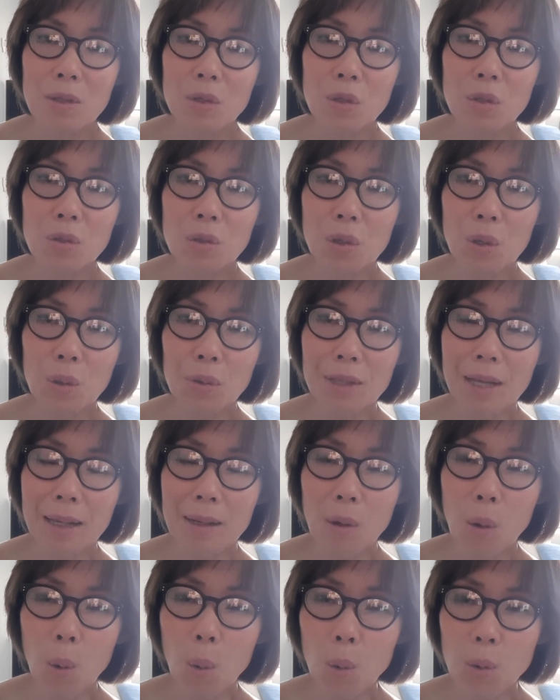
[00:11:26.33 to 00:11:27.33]
to know
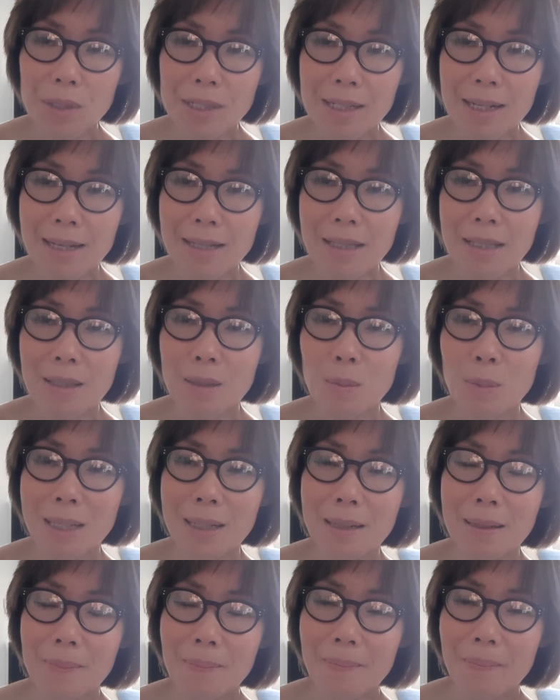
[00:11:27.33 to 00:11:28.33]
that Old
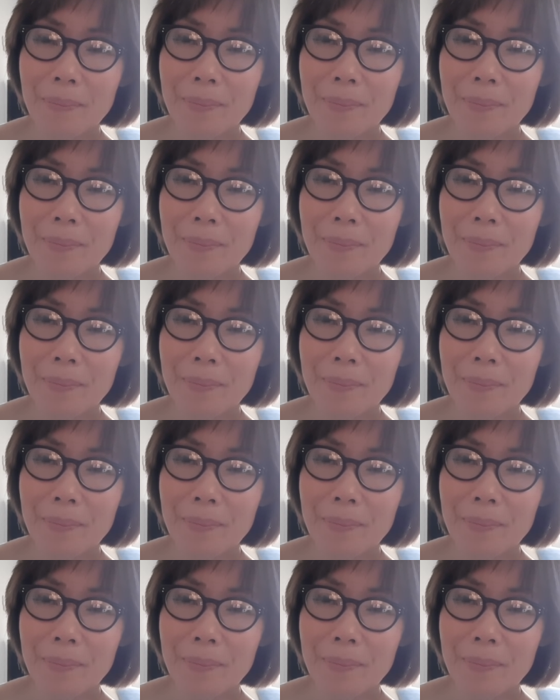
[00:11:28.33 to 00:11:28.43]
Testament